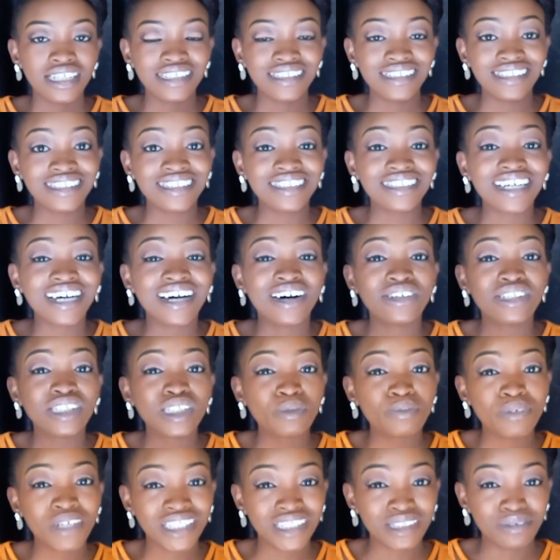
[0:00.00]
is this how
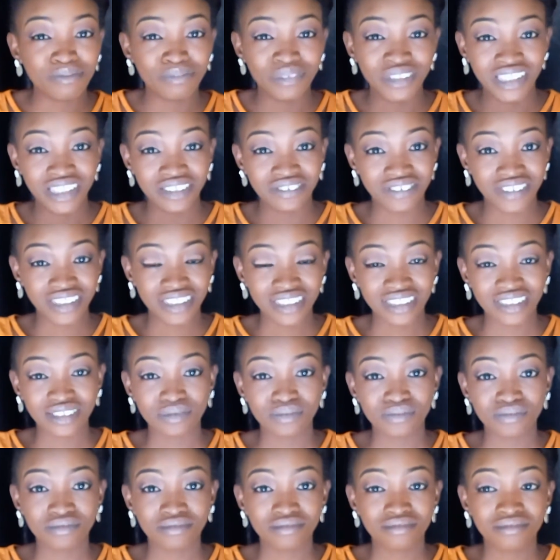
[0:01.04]
this person behaves?
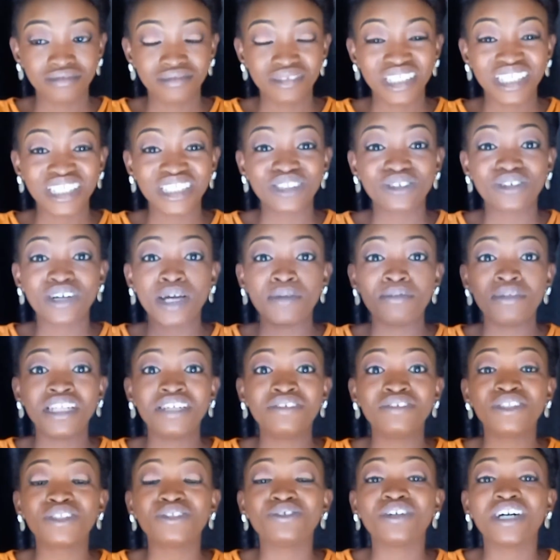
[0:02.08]
So I
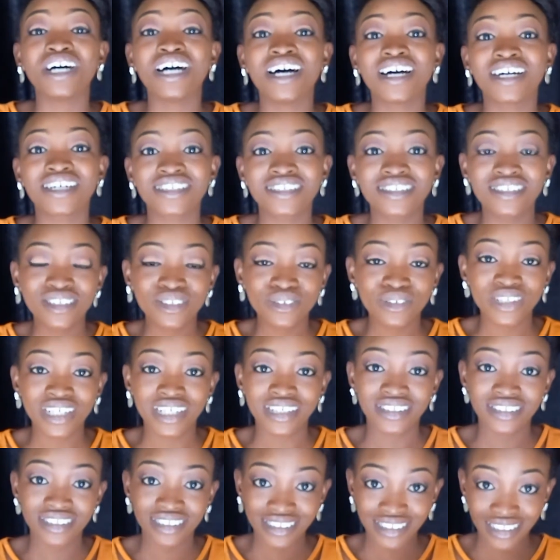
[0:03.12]
believe you should ask so
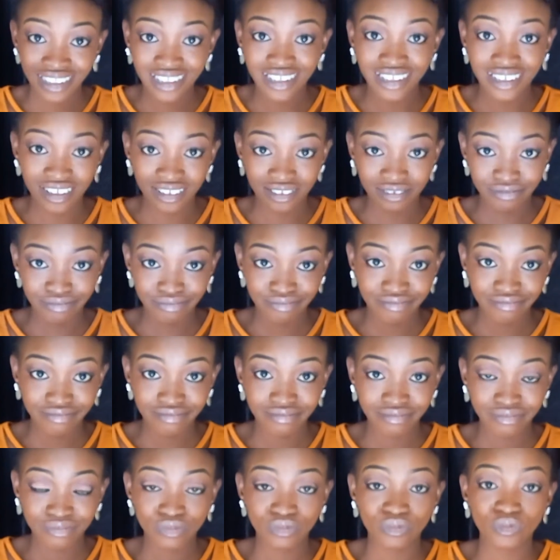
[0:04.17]
that they can
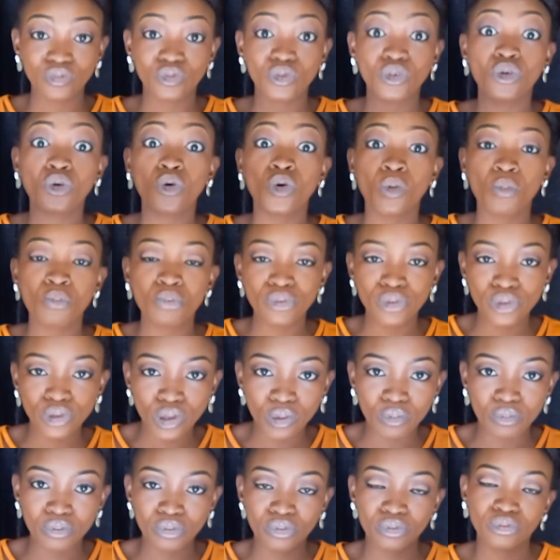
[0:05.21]
open
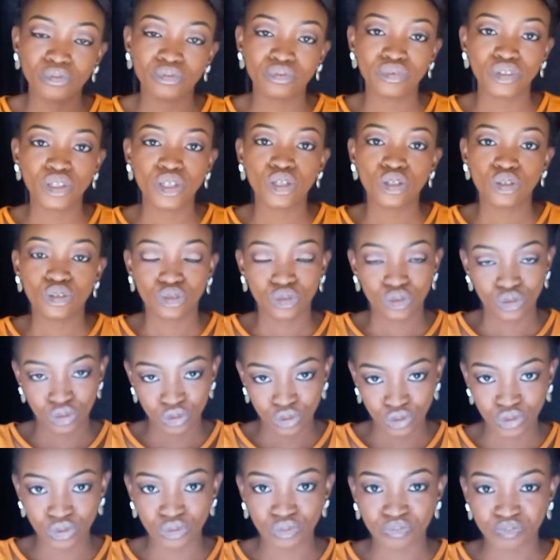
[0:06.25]
up
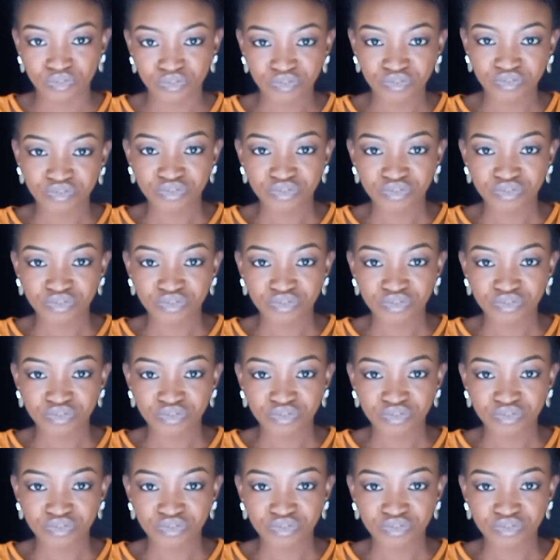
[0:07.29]
to you.